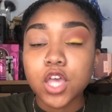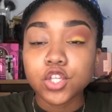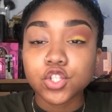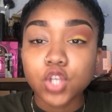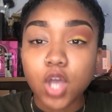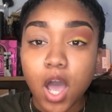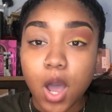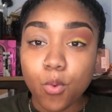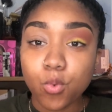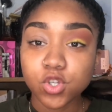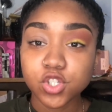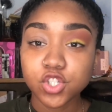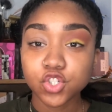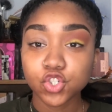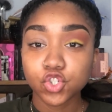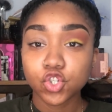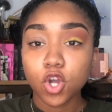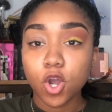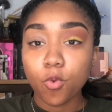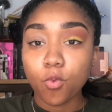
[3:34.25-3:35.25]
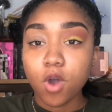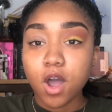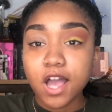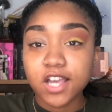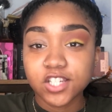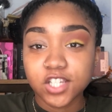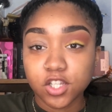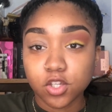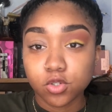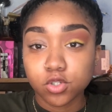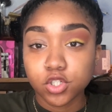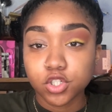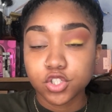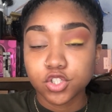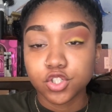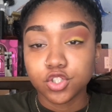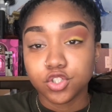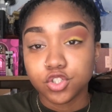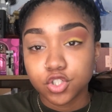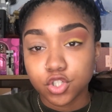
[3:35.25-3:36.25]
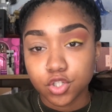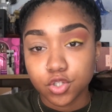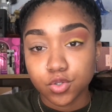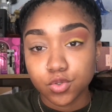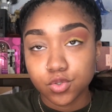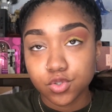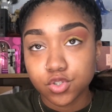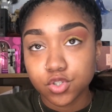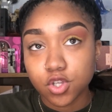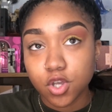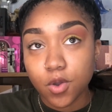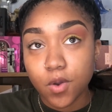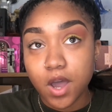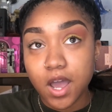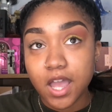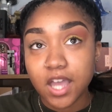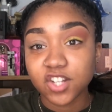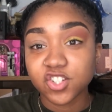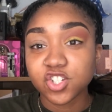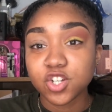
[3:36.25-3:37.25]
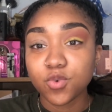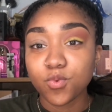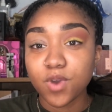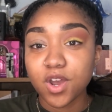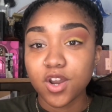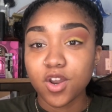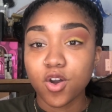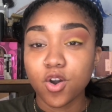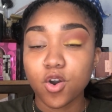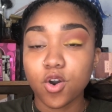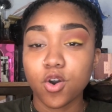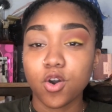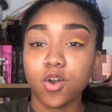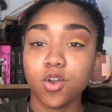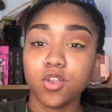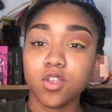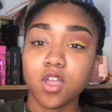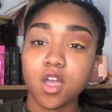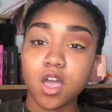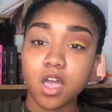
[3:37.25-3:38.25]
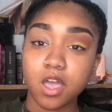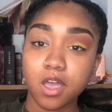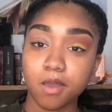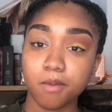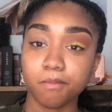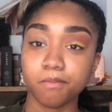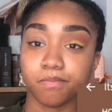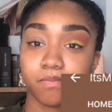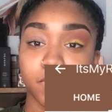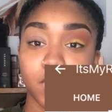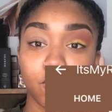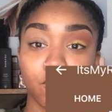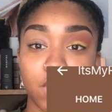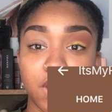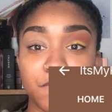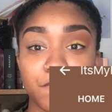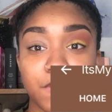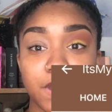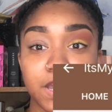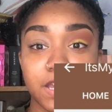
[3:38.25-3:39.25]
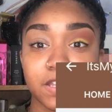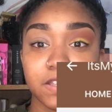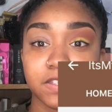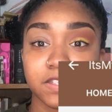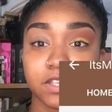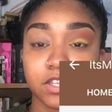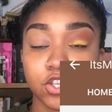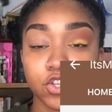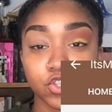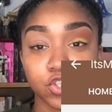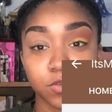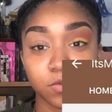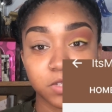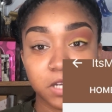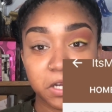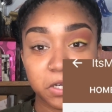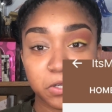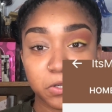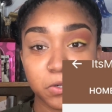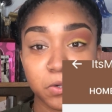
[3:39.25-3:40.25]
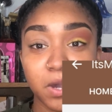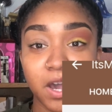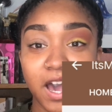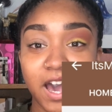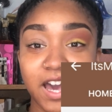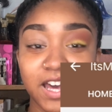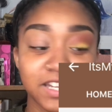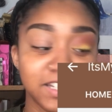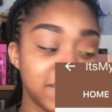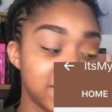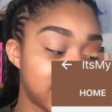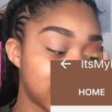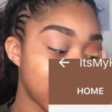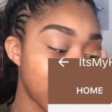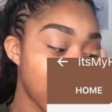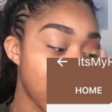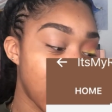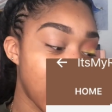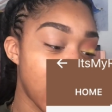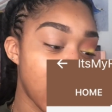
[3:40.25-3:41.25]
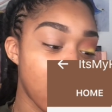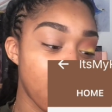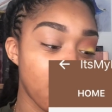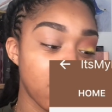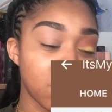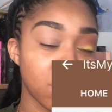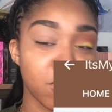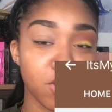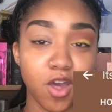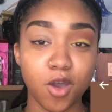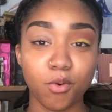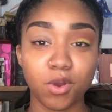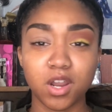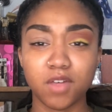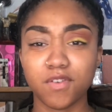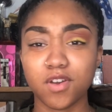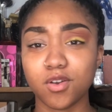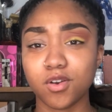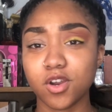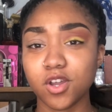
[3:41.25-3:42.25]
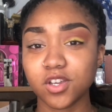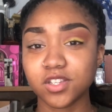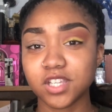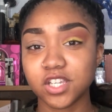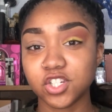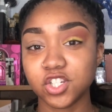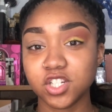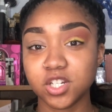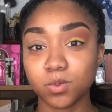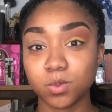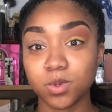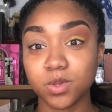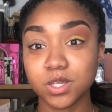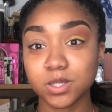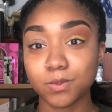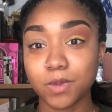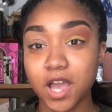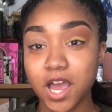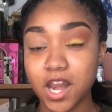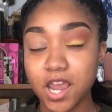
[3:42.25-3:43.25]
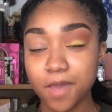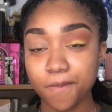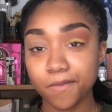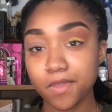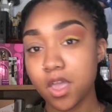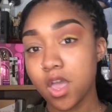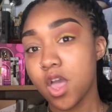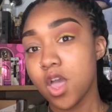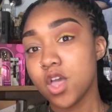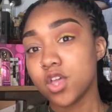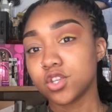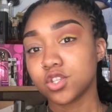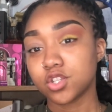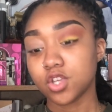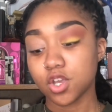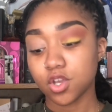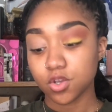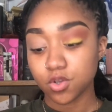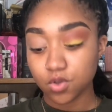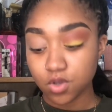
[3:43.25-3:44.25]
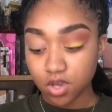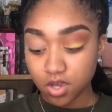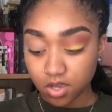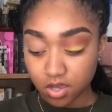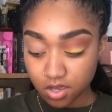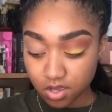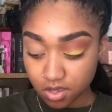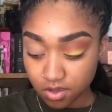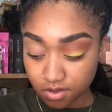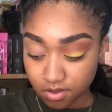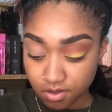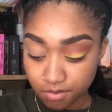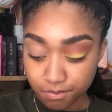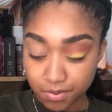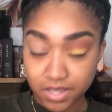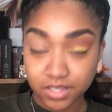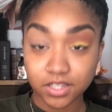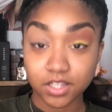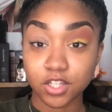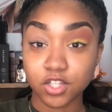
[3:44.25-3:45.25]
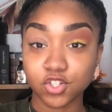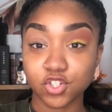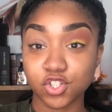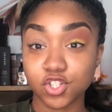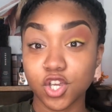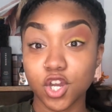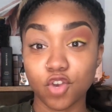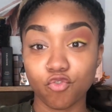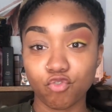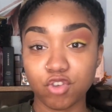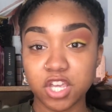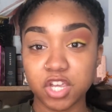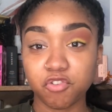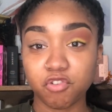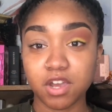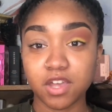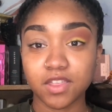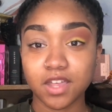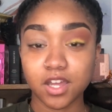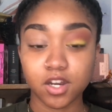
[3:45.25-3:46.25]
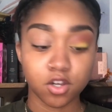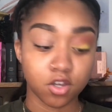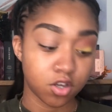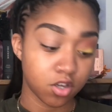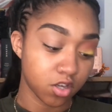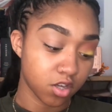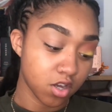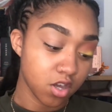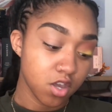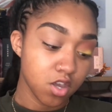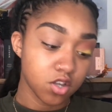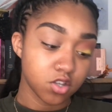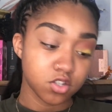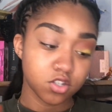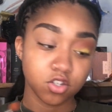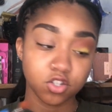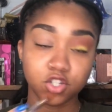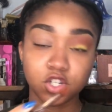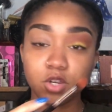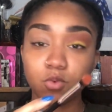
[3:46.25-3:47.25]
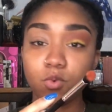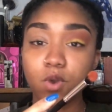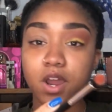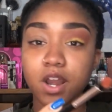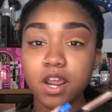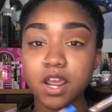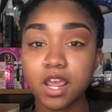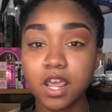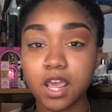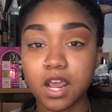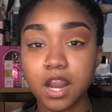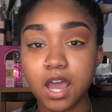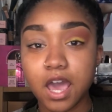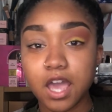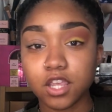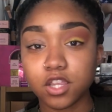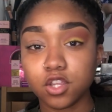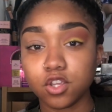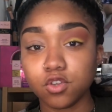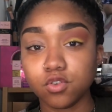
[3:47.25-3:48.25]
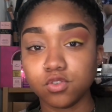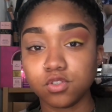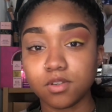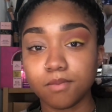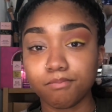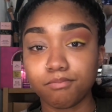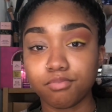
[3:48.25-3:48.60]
So I wasn't sure on what eyeshadow look to do. So I actually went on Ray Ray's YouTube channel and I went on one of her looks that she did with this palette. So basically just going to recreate that look. So she went in and used